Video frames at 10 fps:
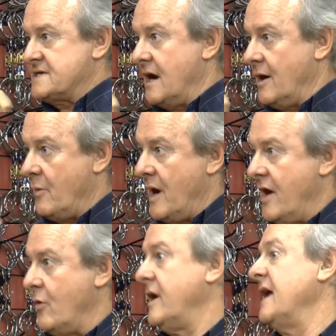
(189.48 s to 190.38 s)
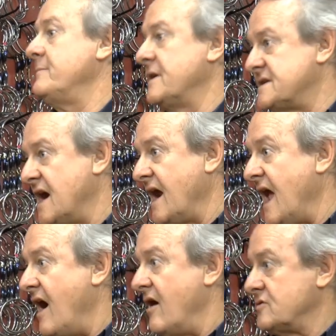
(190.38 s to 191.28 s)
tongue away or get my tongue
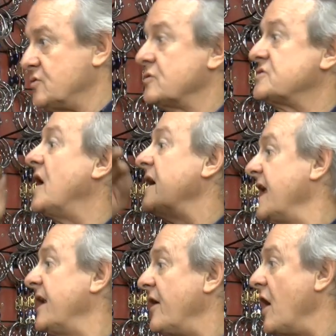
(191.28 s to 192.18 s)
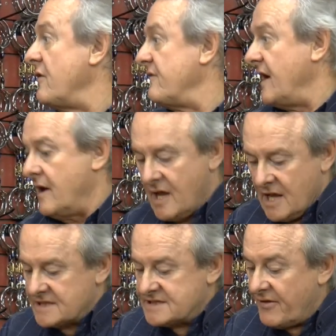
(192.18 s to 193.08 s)
out or try and get it over.
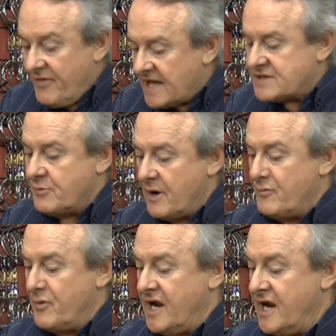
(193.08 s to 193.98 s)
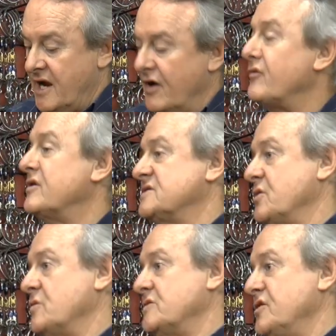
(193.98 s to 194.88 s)
Okay. So that's when we
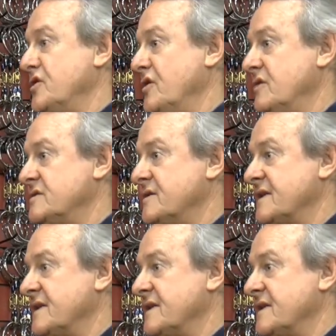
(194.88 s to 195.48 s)
resort to, to